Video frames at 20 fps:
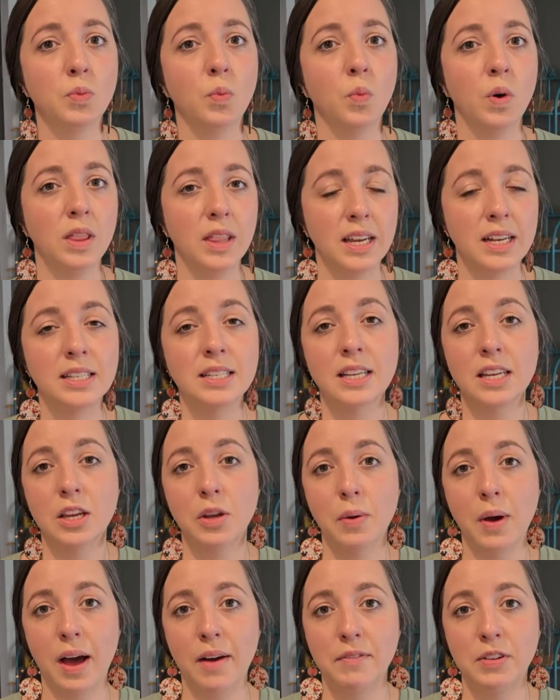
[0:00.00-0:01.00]
One less thing
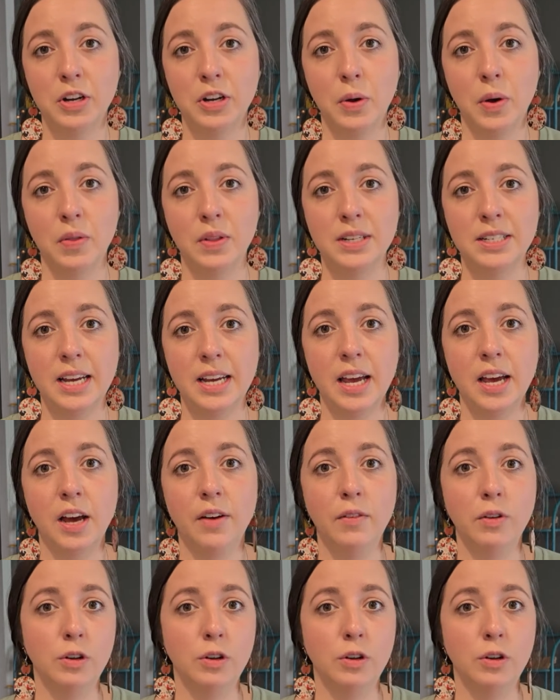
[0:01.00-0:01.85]
you have to do on the day of.